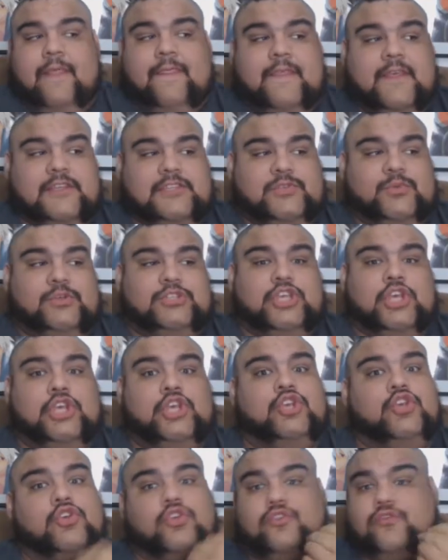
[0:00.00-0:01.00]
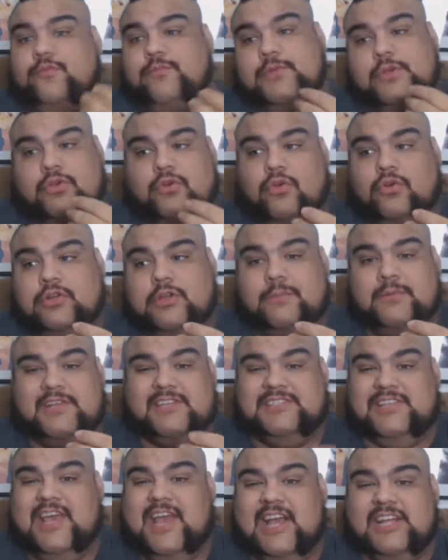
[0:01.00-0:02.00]
This was huge for me growing up
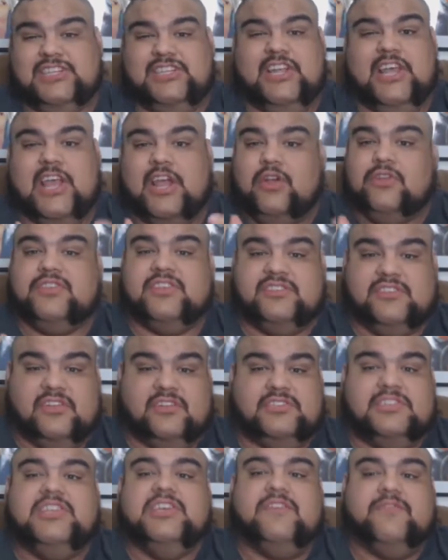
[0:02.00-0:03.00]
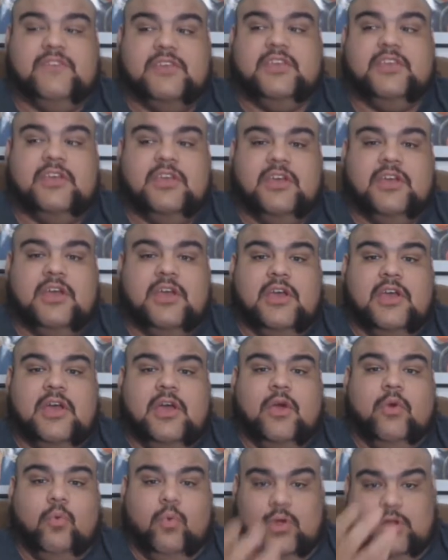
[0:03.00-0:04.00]
because they actually aired this on TV
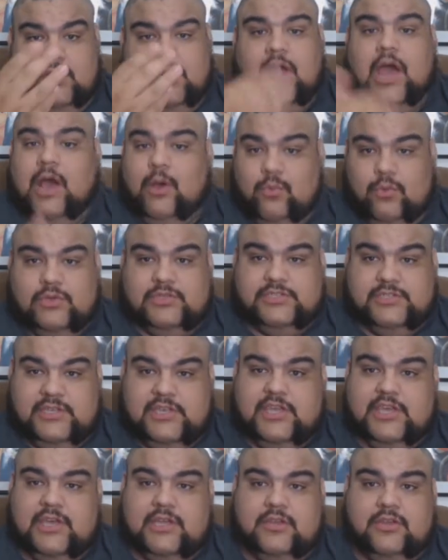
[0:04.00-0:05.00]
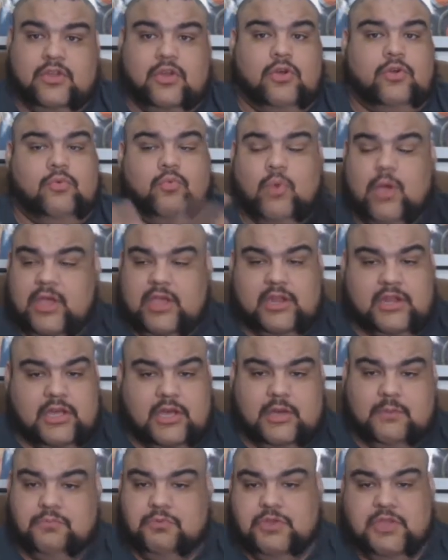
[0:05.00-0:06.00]
when I was a kid, you know, waking
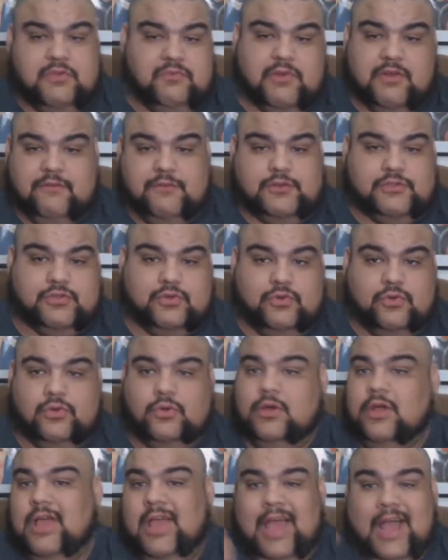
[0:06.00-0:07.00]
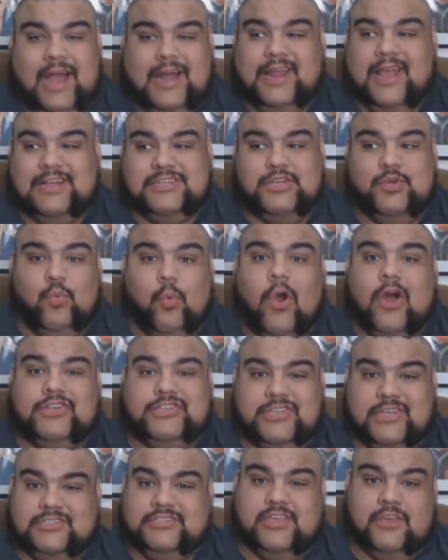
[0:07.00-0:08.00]
up, getting ready for school. I'd actually
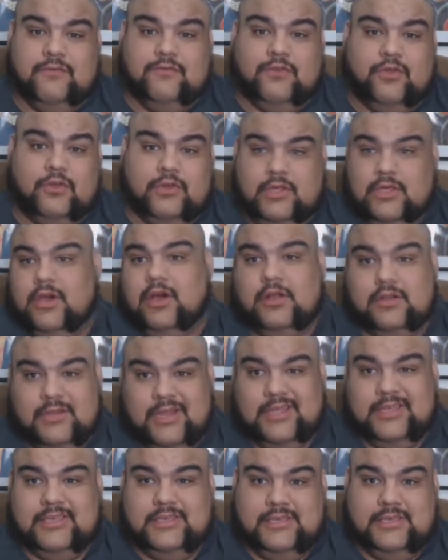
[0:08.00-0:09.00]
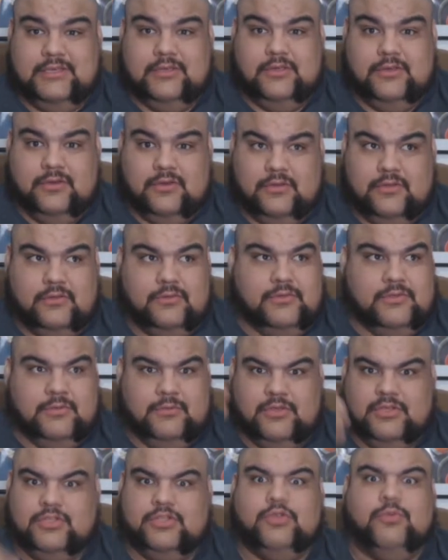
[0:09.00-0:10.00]
watch Escaflowne on, like, you know,
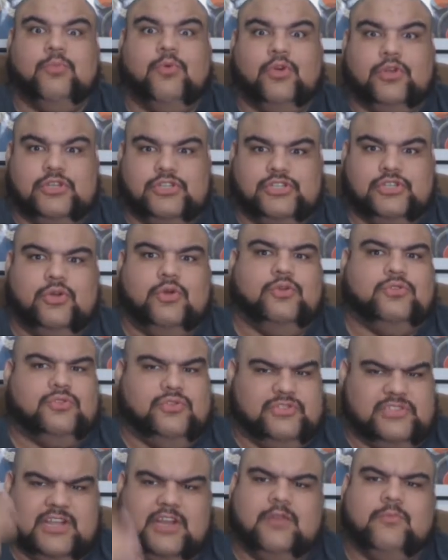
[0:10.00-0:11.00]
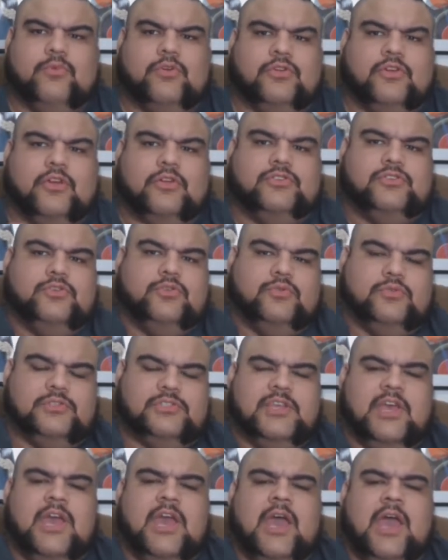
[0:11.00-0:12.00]
the morning shows or Saturday morning
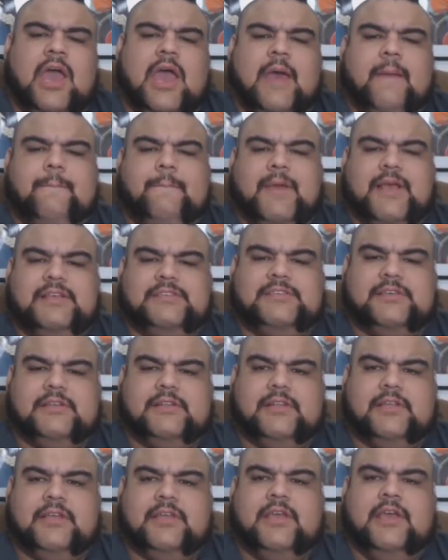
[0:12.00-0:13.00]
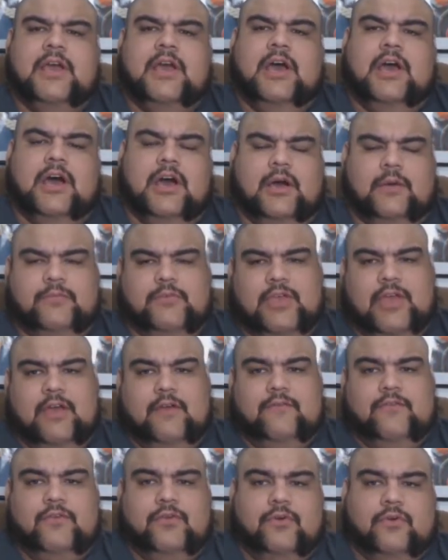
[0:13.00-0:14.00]
cartoons. And basically, you
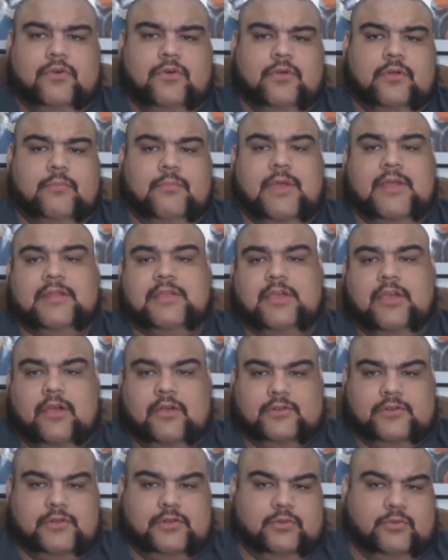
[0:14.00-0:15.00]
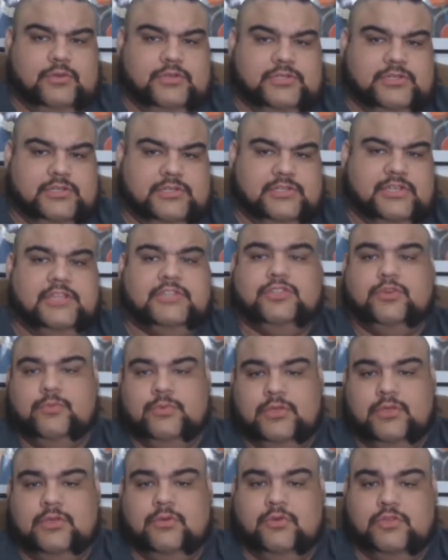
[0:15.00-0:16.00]
have your main character, which is
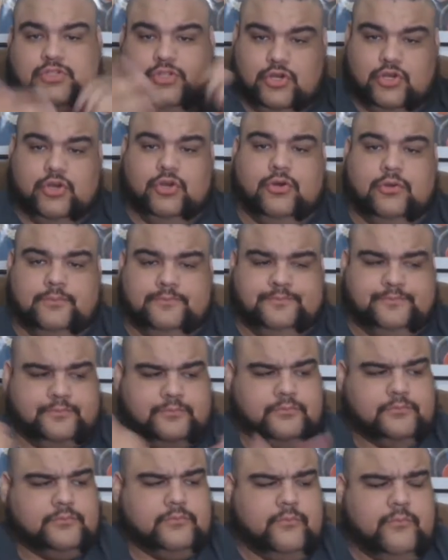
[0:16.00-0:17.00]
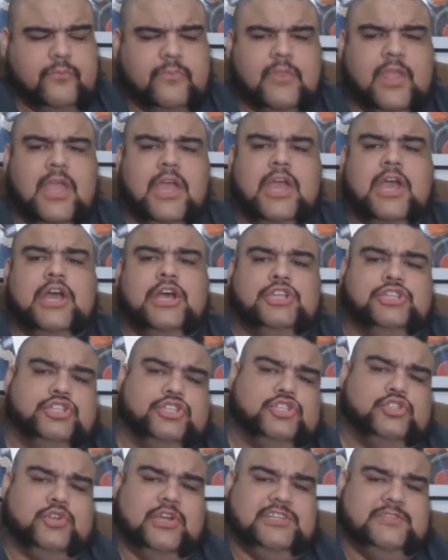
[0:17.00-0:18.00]
Hitomi, who is a girl.
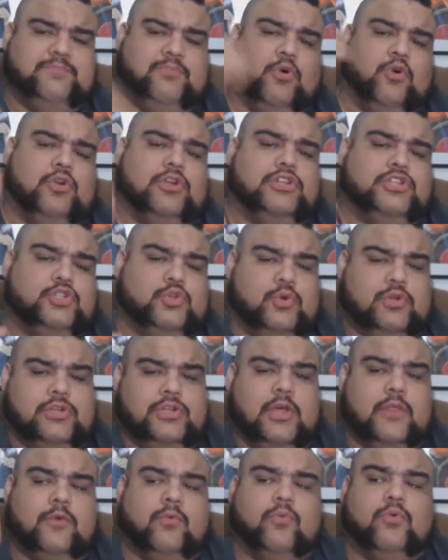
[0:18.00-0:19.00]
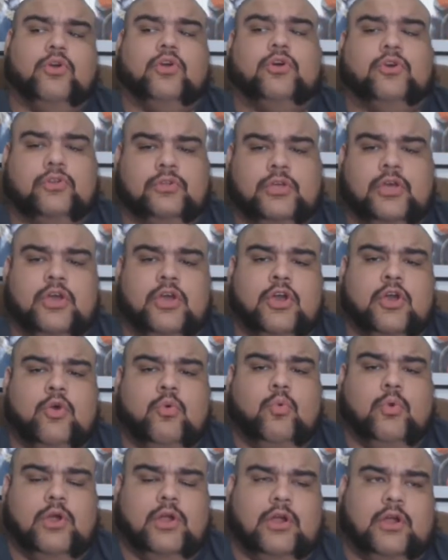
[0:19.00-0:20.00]
She's transported to another world
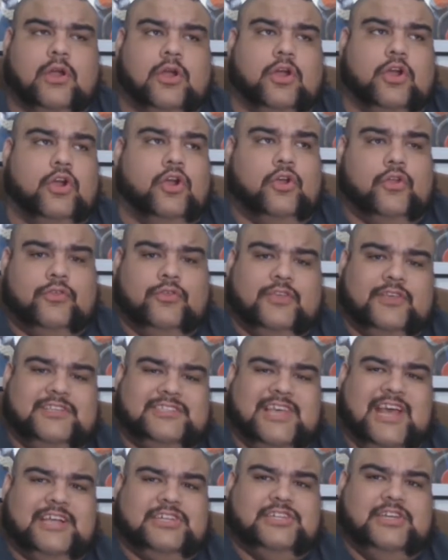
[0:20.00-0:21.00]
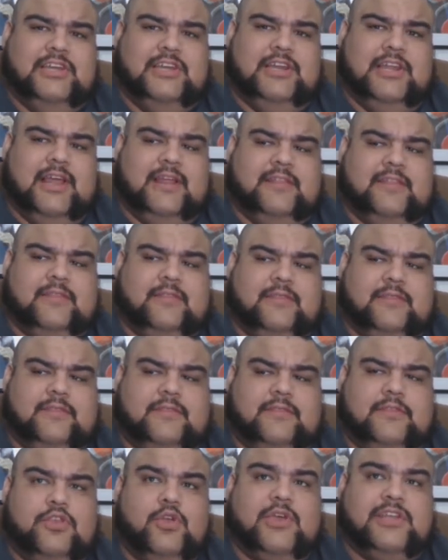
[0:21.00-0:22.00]
where Earth is actually, like,
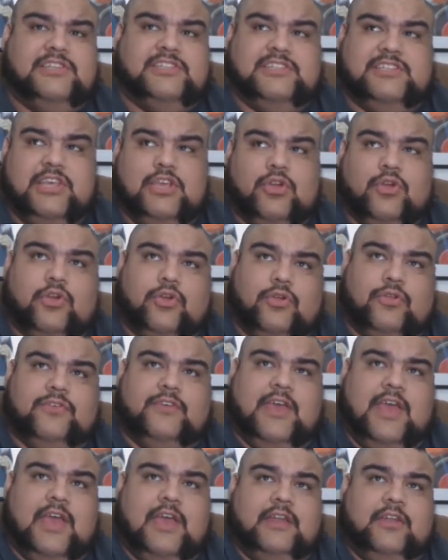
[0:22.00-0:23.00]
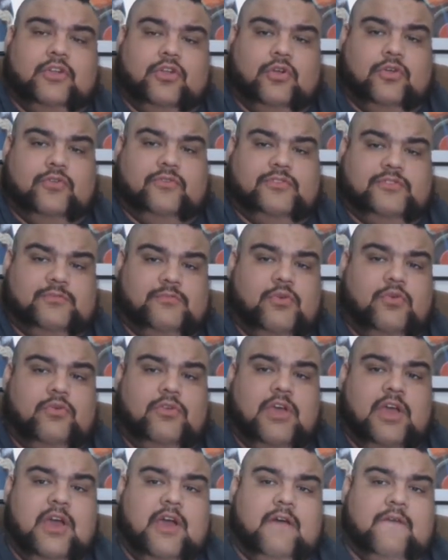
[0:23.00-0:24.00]
you can see Earth and Earth's
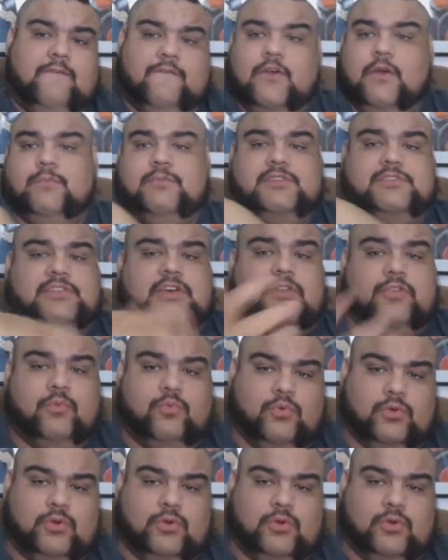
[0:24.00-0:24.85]
moon from this other